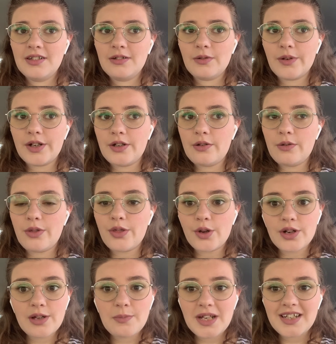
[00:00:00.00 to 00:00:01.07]
We're gonna do
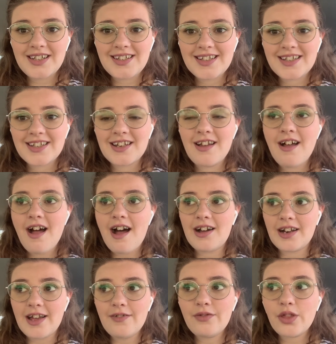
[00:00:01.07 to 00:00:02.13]
30 minutes
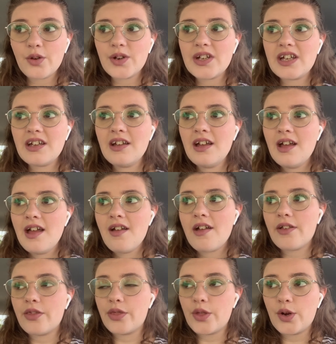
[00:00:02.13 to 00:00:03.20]
on F3
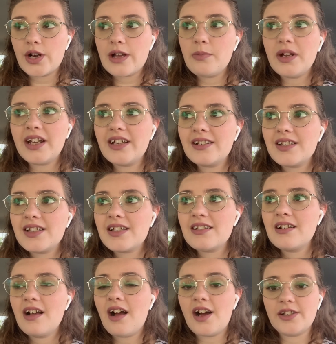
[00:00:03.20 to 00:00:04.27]
and 30 minutes
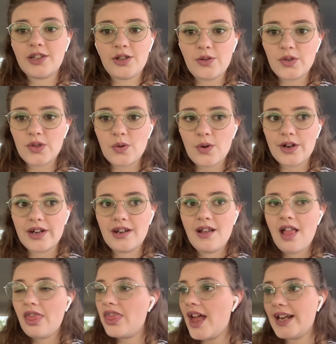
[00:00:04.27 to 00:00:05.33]
on the news story.
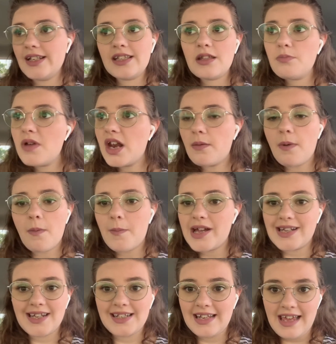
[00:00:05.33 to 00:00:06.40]
That is the minimum I
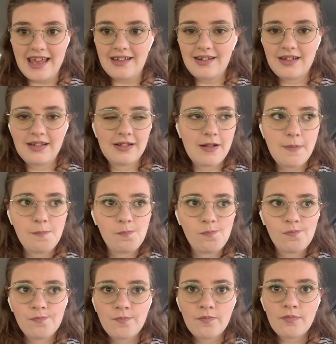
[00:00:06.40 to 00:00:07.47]
need to hit.
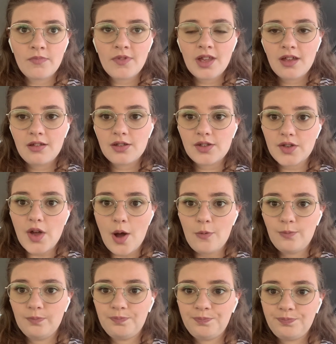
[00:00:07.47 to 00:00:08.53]

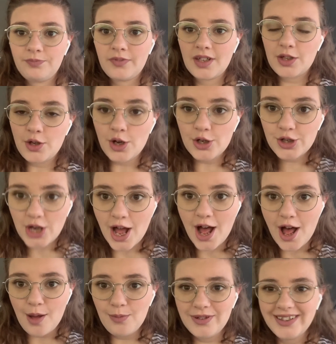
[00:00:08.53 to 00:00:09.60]
So your
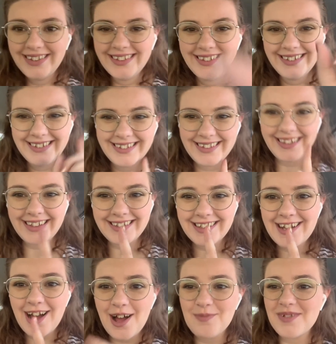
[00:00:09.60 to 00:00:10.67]
job in the
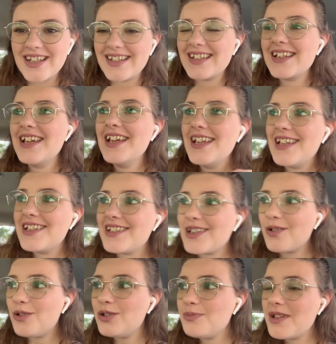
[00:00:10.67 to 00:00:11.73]
comments is
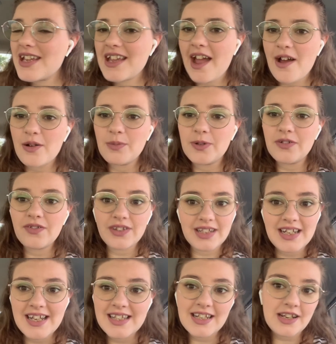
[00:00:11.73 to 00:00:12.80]
to hold me accountable for the
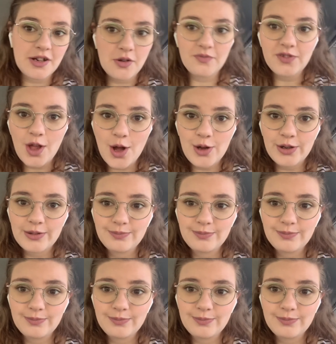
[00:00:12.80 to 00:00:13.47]
days that I don't vlog.